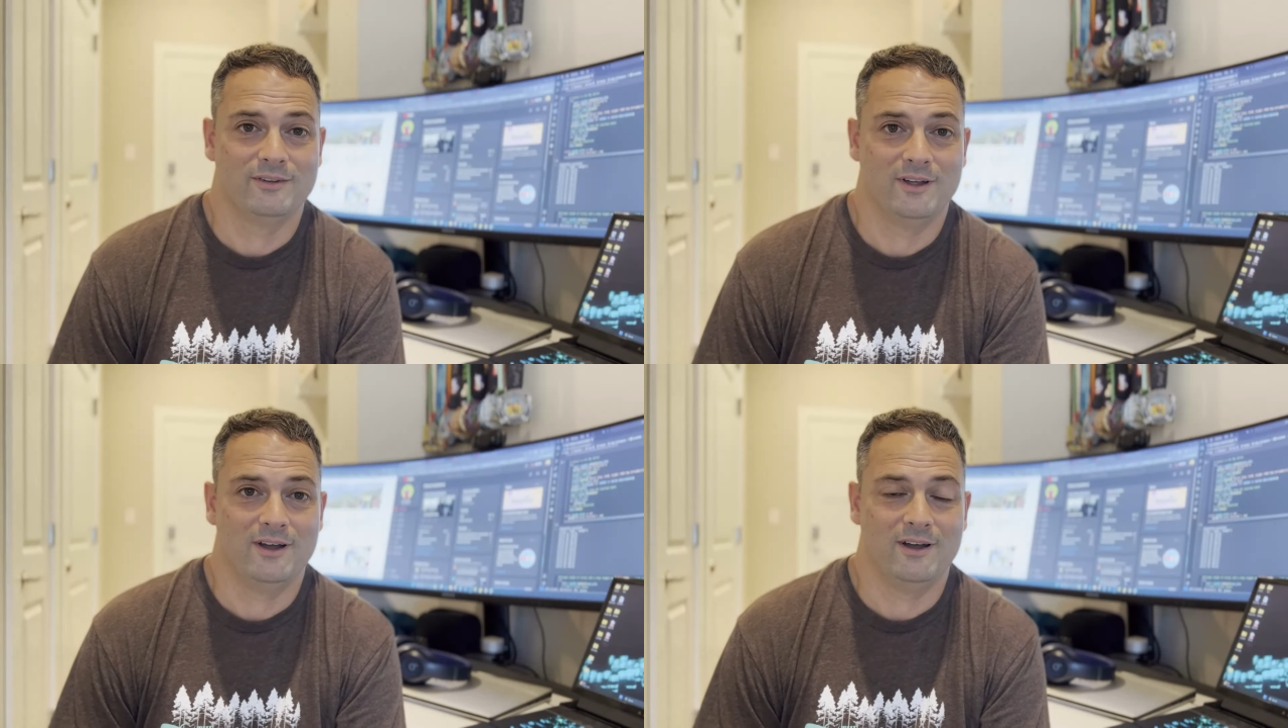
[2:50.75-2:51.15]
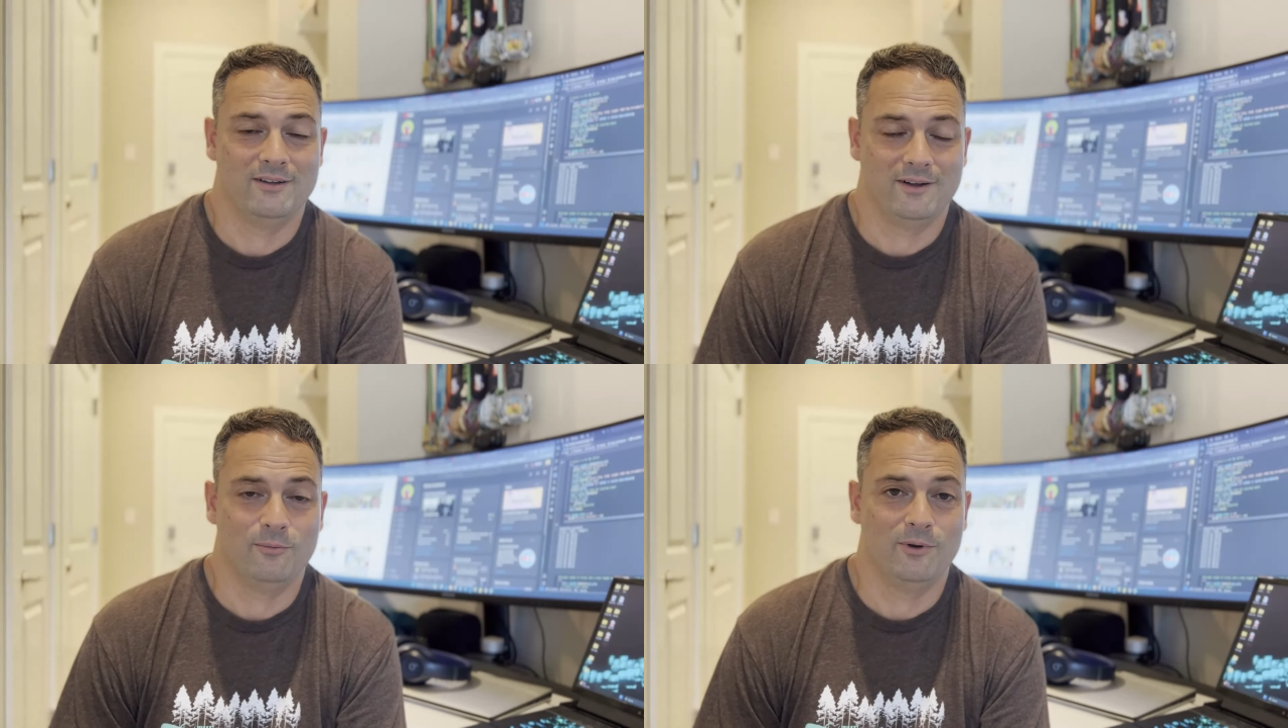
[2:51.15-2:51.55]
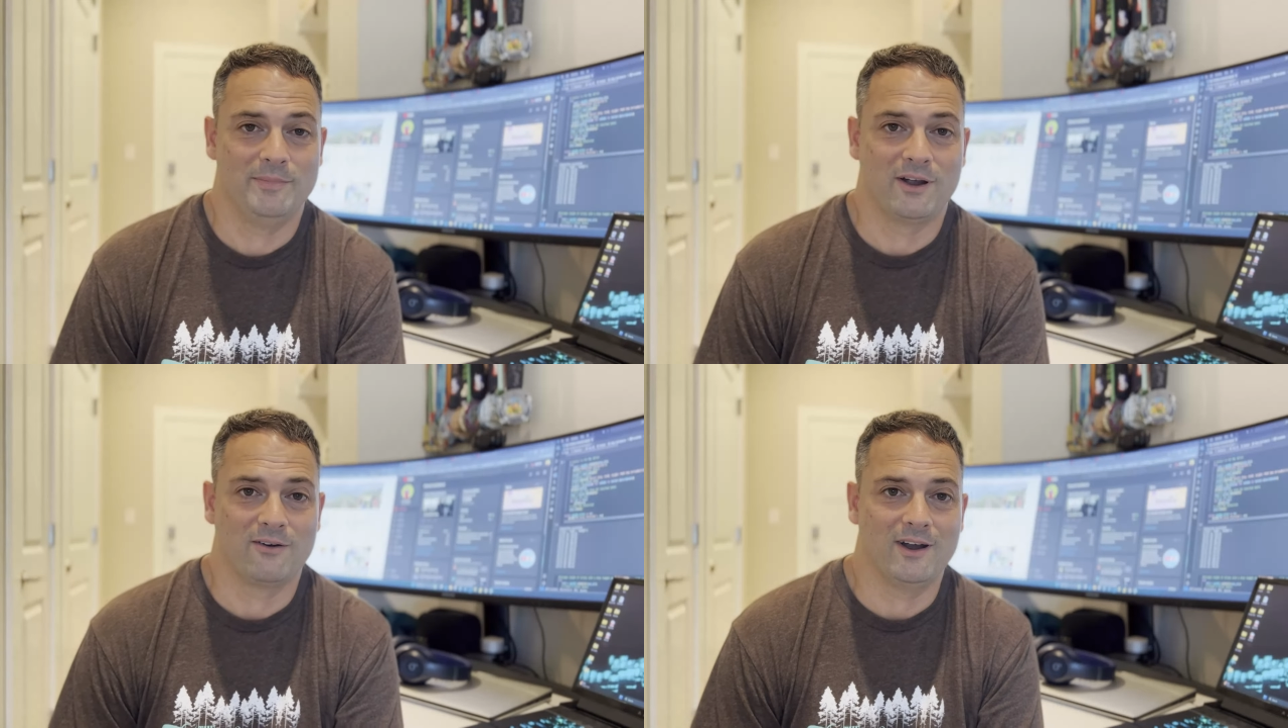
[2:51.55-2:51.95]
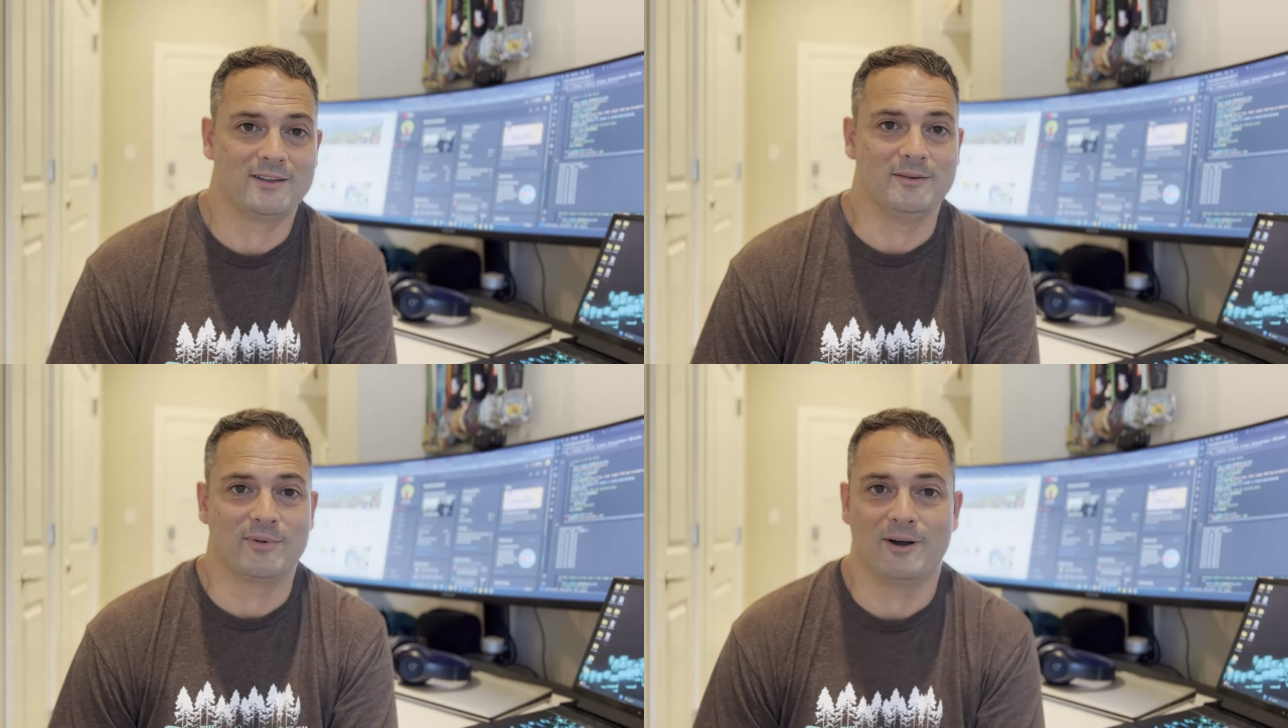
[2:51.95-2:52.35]
uh, I will be
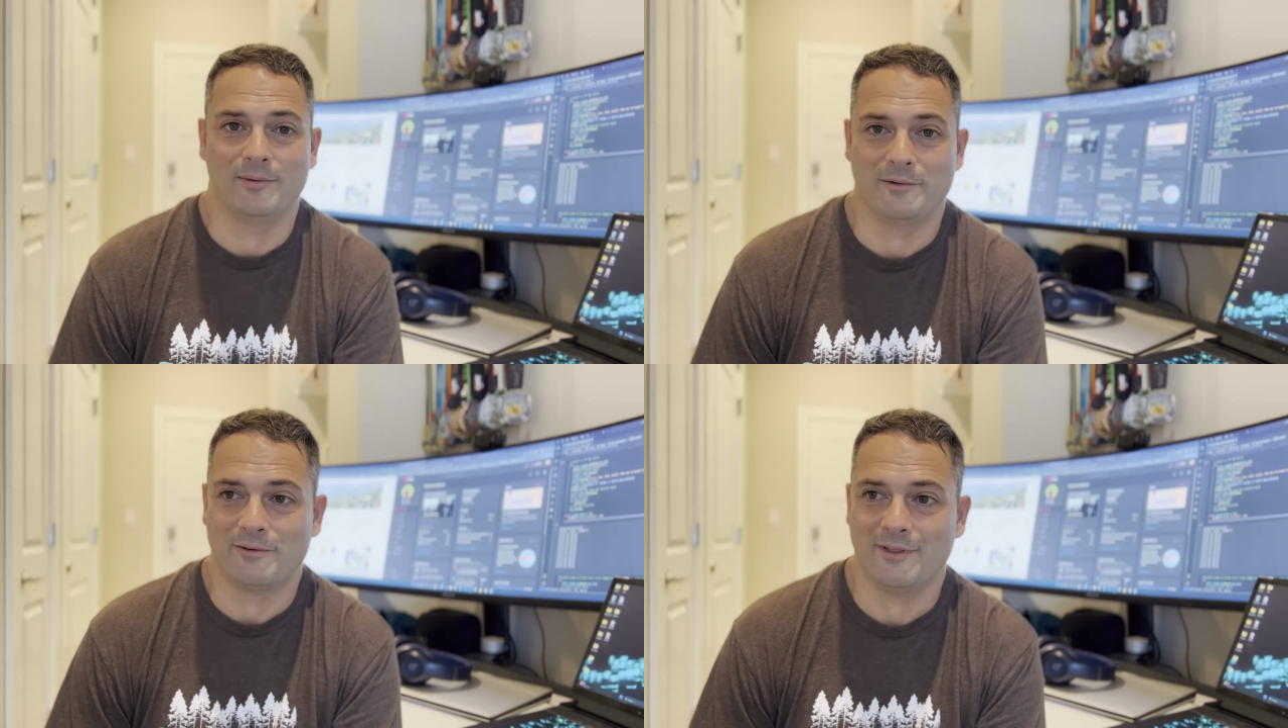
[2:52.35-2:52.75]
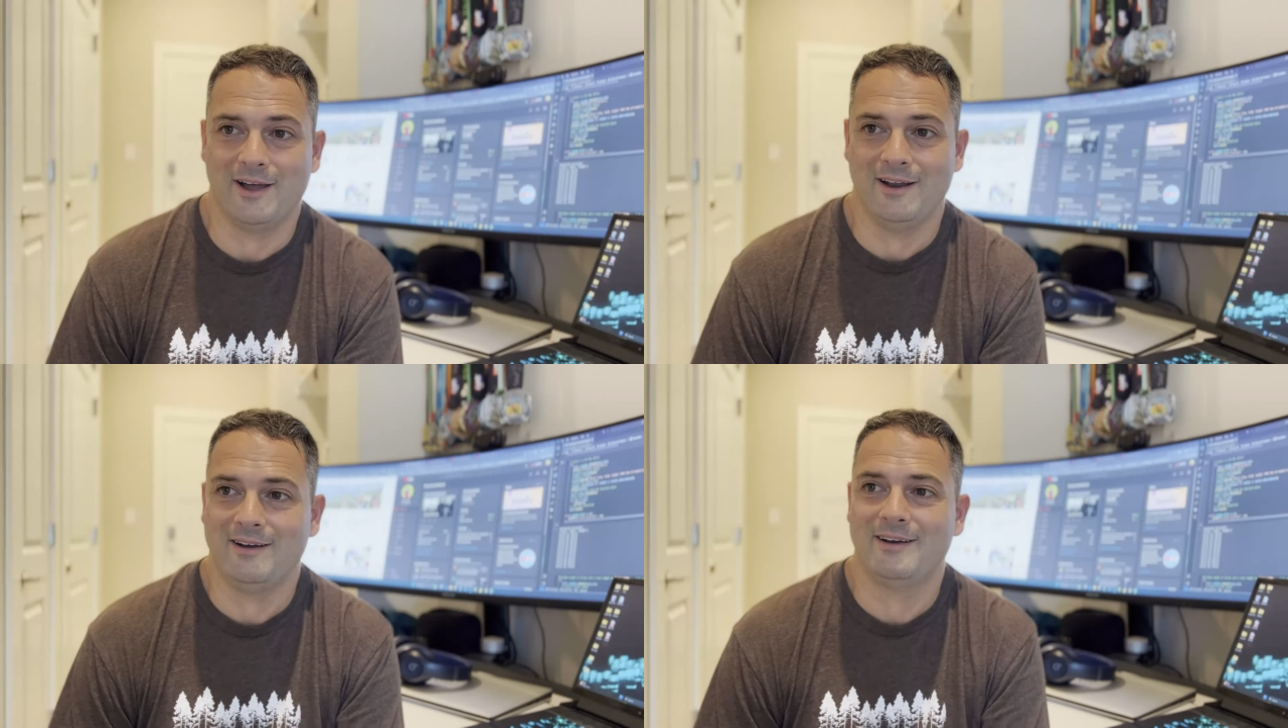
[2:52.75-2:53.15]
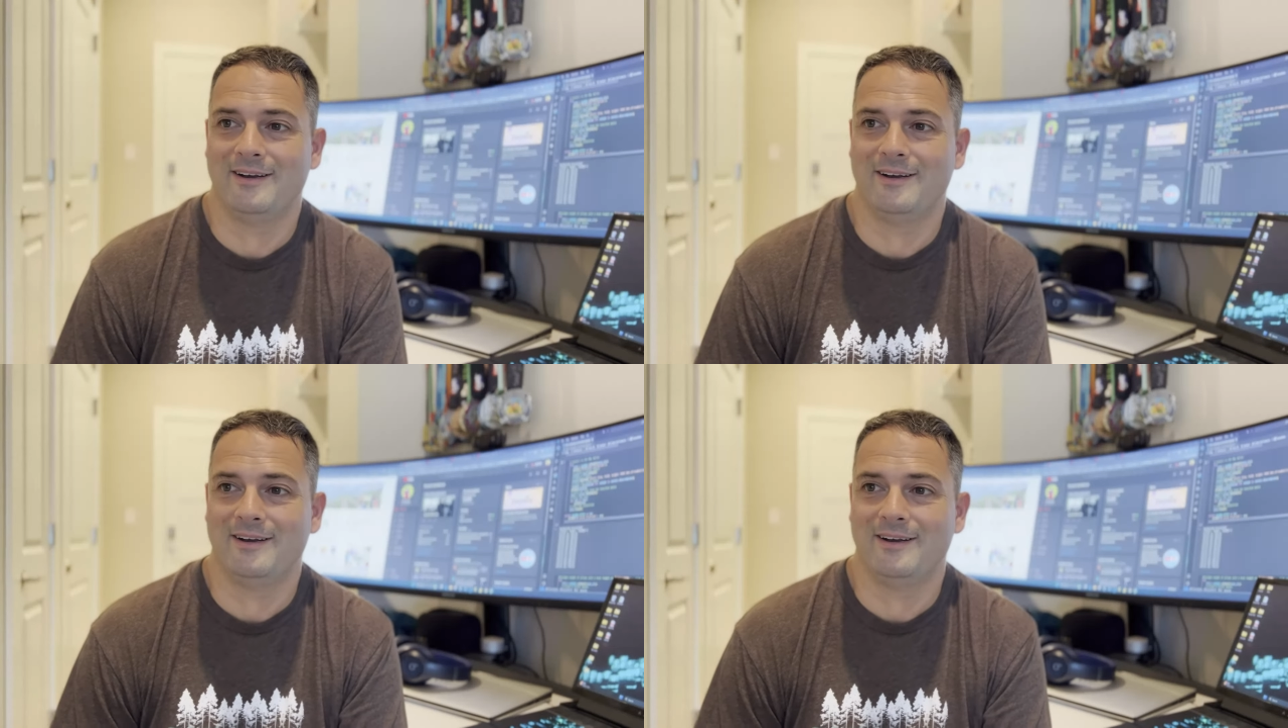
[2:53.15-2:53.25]
corrected probably for that.